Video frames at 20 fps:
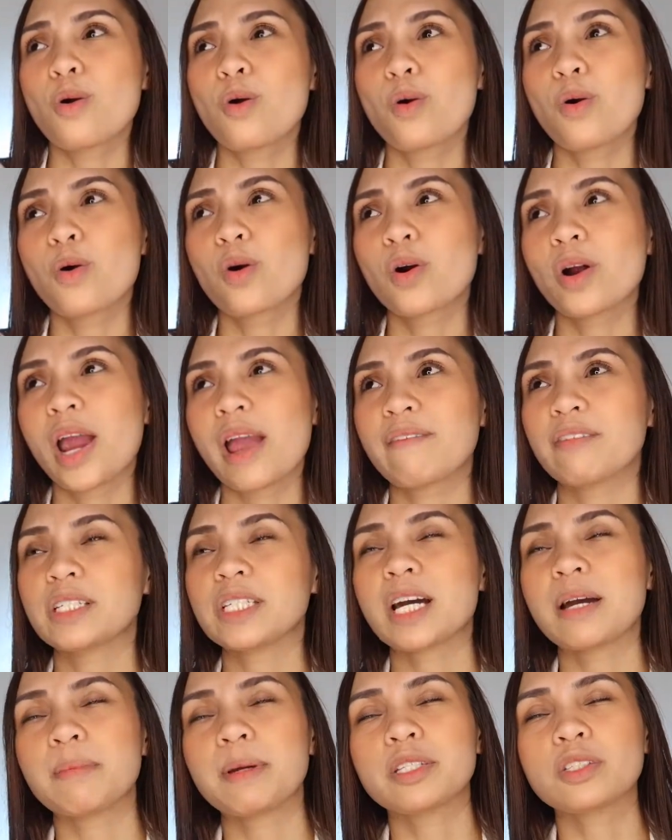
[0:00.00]
or every
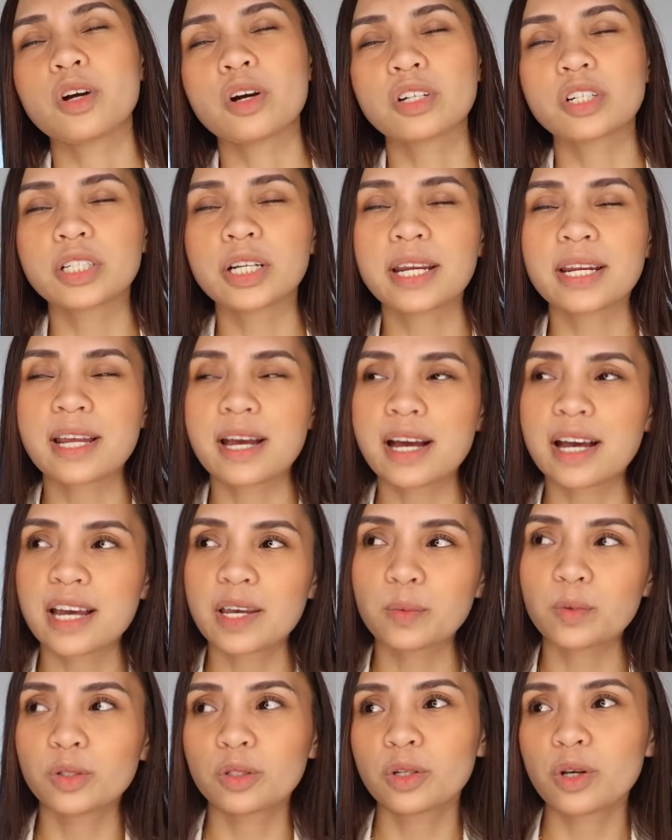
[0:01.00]
time my daughter and
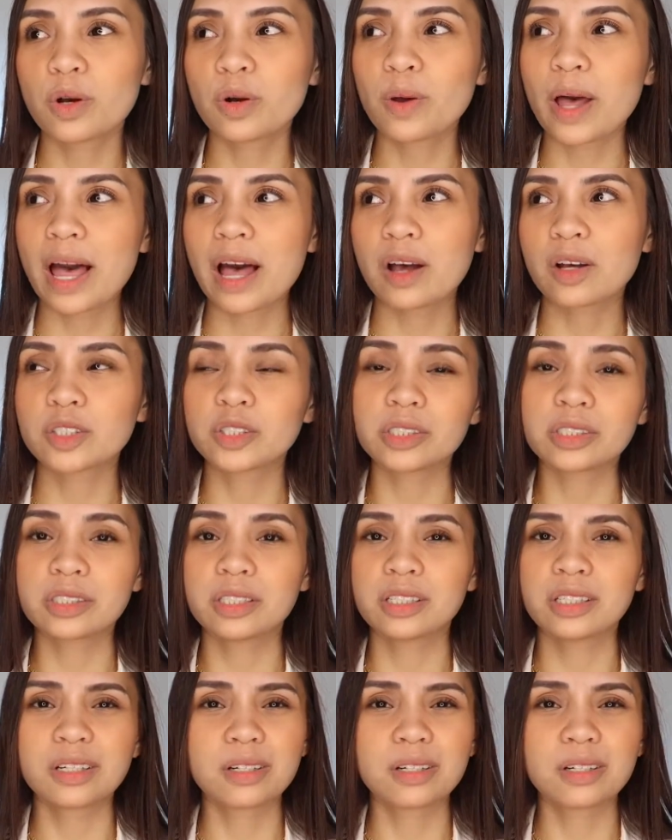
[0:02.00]
I will go out,